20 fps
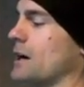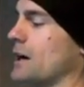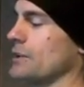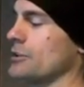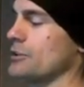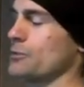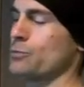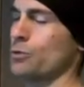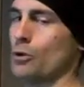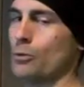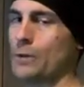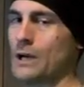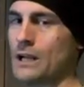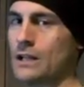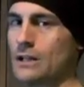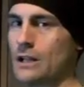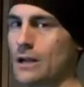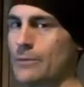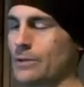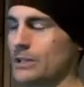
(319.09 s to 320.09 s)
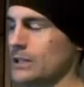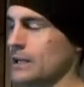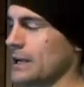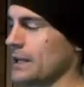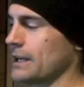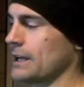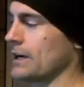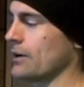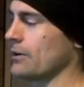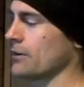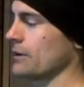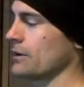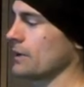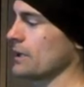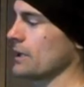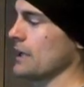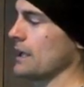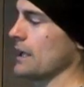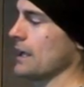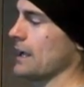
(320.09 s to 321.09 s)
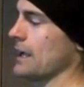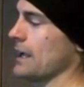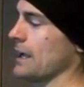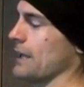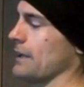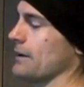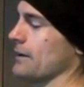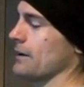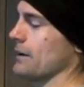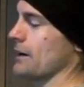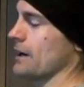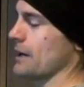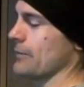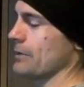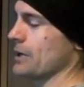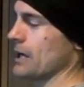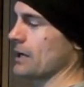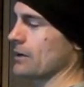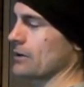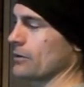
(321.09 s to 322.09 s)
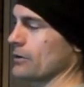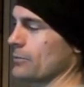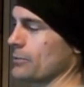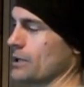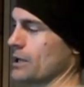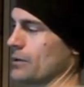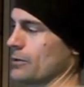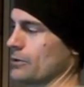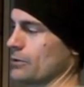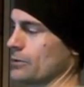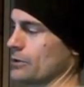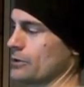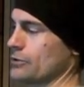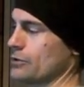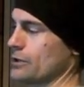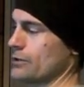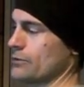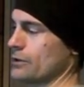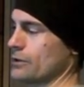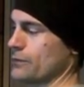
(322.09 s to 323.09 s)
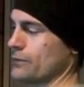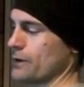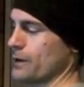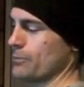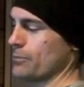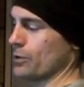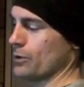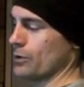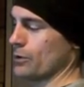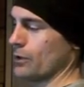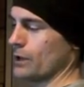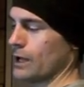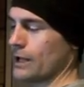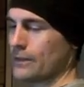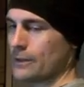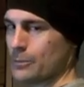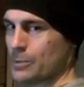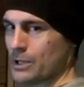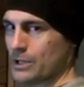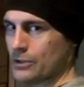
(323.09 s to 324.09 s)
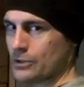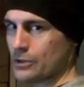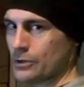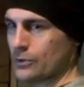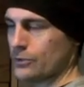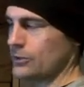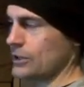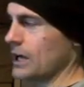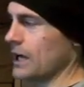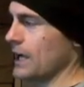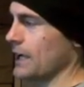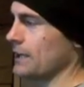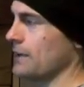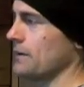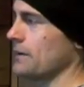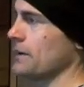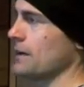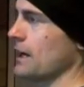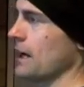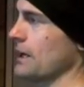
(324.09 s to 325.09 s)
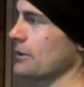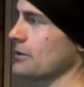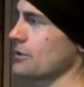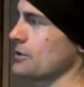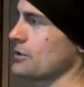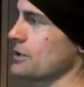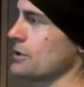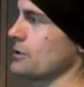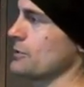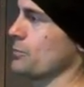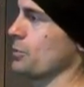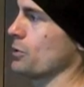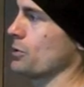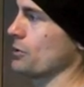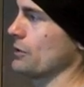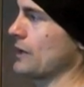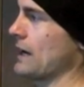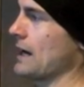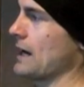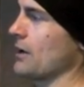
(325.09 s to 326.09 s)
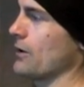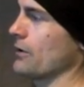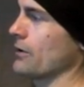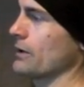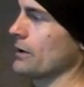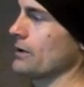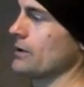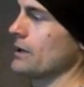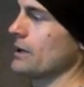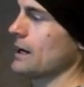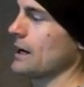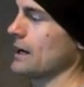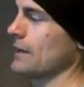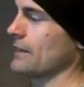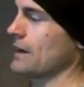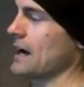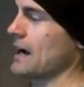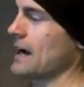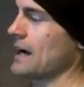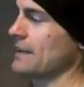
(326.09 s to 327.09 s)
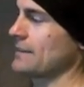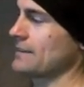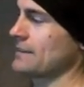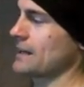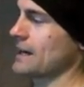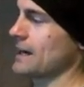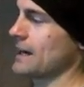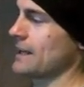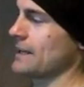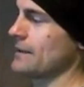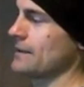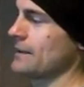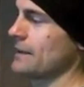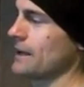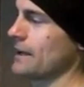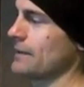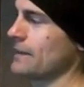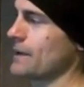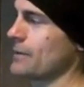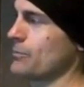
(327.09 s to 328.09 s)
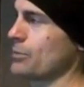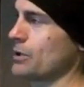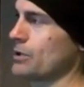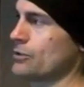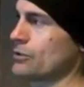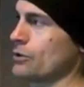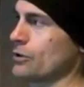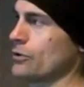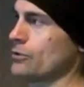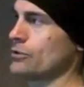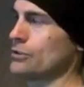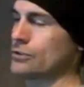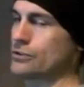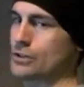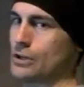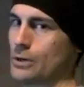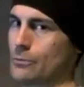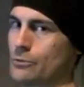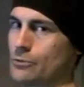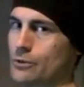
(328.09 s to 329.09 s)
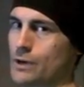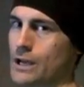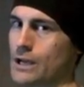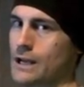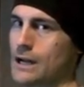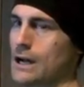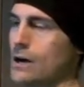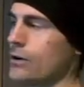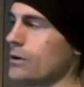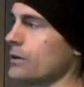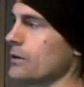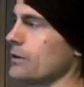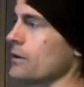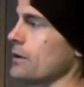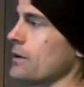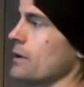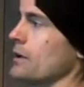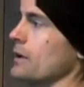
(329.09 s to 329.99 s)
I just pull my climbing line out, and I'm not going to be able to retrieve it if I pull on the Pinto side. I just need to pull down on the I side, and that Pinto just comes right out.